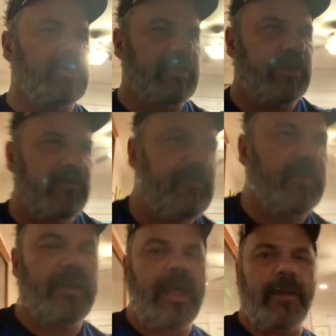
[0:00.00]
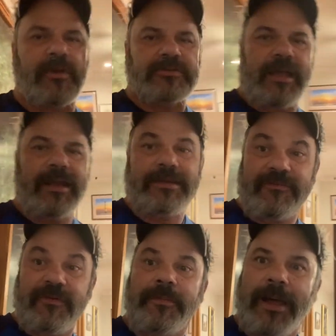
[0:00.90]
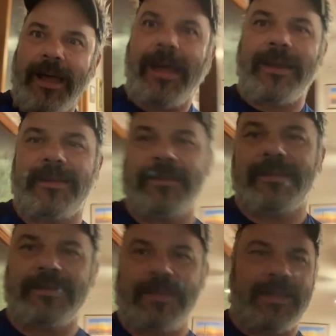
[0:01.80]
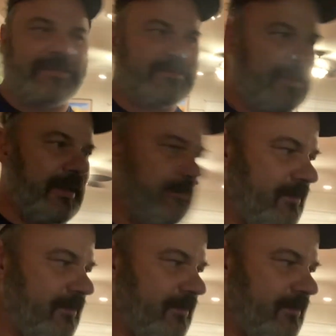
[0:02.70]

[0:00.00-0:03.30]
I couldn't figure it out because I had a different pot last time.